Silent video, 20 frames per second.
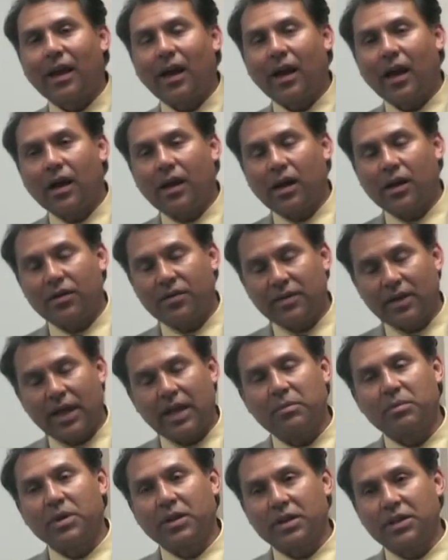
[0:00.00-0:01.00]
Uh, out of the
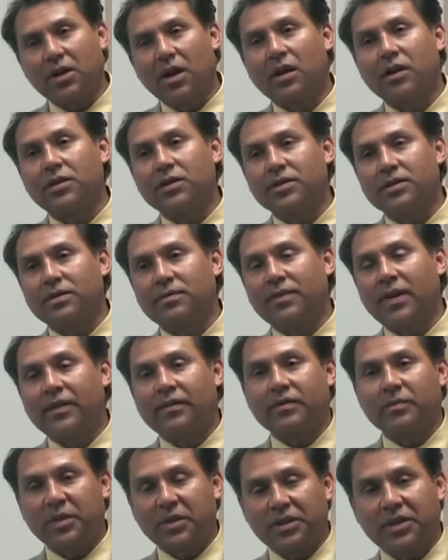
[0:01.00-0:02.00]
$8 million,
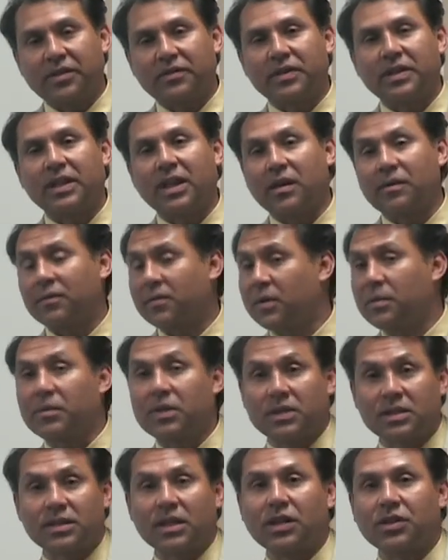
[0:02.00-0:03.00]
$5 million of it came from
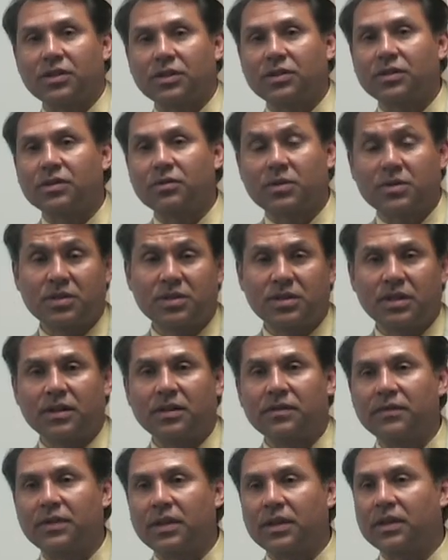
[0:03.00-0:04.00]
concessions, which is
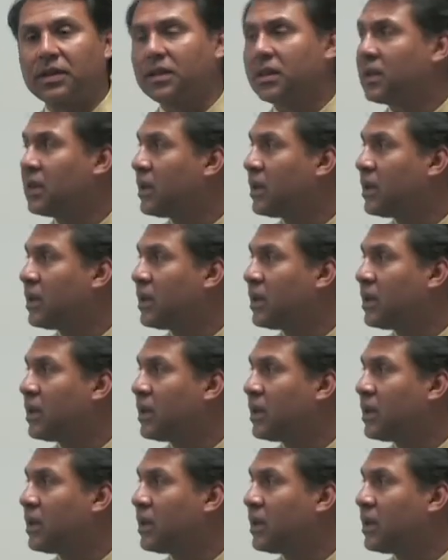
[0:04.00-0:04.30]
significant.